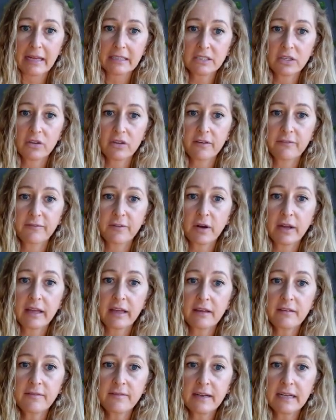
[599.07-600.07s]
So the
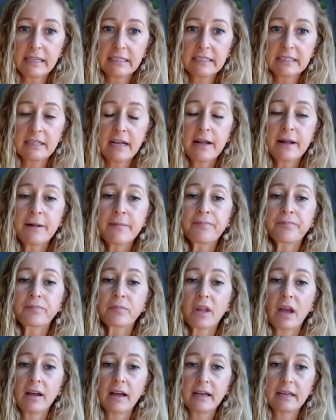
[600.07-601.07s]
forgiveness
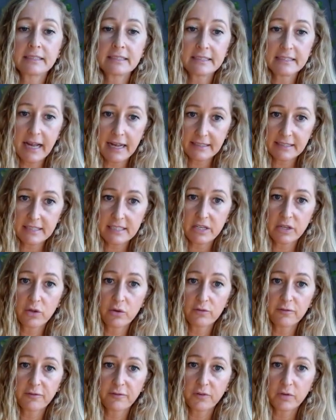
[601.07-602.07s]
sets you
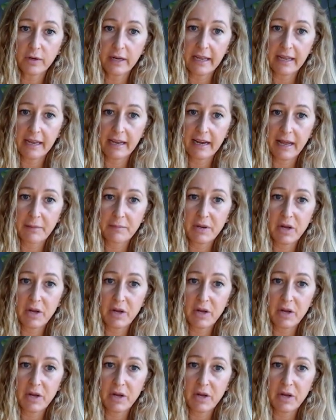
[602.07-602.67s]
free. And I'm